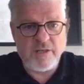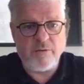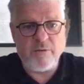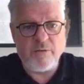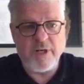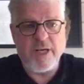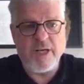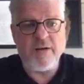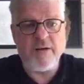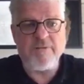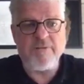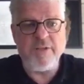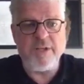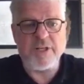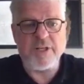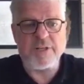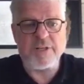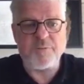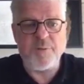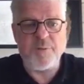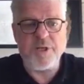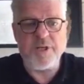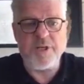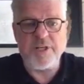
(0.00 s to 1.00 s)
We have the
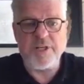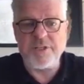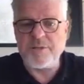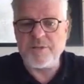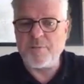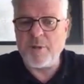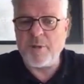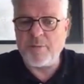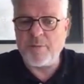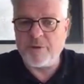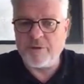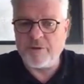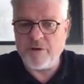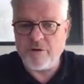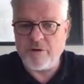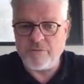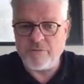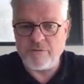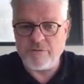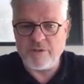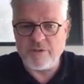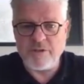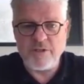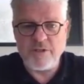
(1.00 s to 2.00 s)
experience, people
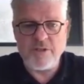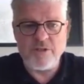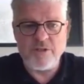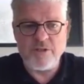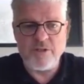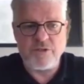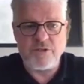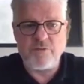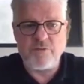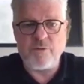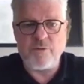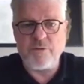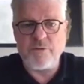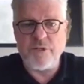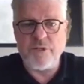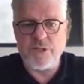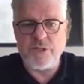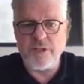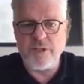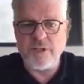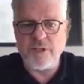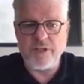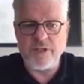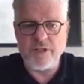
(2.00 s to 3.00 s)
don't. So what we
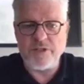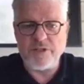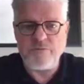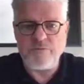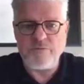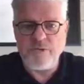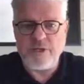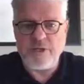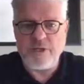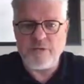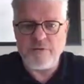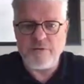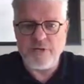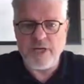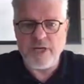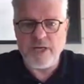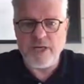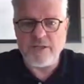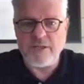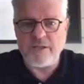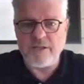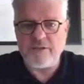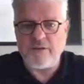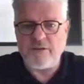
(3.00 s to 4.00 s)
did is we
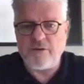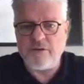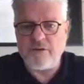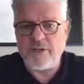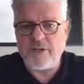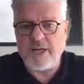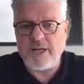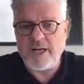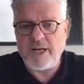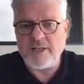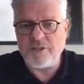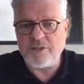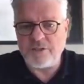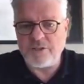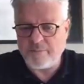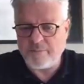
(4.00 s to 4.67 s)
created online